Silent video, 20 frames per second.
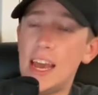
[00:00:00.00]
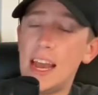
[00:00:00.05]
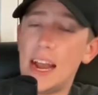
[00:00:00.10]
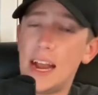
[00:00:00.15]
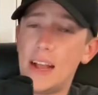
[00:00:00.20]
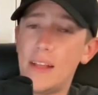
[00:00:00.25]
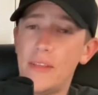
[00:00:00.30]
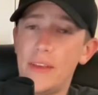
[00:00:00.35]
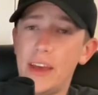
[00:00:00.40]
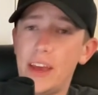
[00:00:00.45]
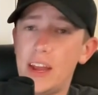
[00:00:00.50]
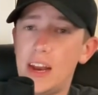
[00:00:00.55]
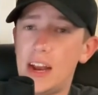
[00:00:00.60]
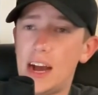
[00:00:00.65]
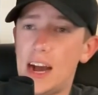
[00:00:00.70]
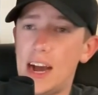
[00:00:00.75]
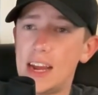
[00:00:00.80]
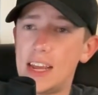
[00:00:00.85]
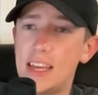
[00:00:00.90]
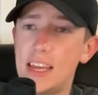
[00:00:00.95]
and then
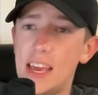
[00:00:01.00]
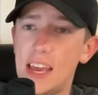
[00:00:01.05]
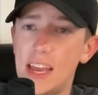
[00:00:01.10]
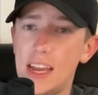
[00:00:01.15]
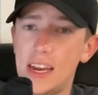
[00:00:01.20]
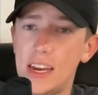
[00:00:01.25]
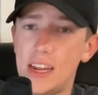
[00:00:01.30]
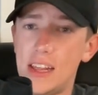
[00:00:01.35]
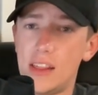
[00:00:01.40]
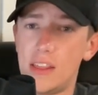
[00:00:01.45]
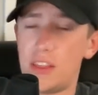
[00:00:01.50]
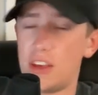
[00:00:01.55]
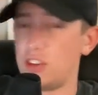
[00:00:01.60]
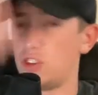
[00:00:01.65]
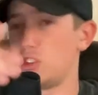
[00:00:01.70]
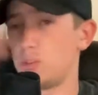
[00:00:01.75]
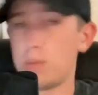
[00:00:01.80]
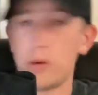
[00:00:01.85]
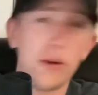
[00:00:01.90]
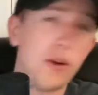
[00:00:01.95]
I can then
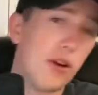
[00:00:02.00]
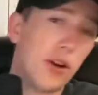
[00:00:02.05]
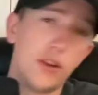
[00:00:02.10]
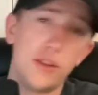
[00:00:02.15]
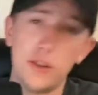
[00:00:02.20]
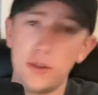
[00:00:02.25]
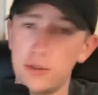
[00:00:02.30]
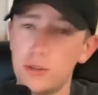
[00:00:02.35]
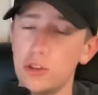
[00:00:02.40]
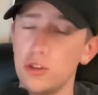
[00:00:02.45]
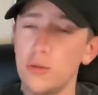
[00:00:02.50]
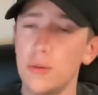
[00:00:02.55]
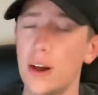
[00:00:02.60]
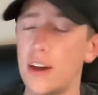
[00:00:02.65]
just put it on YouTube.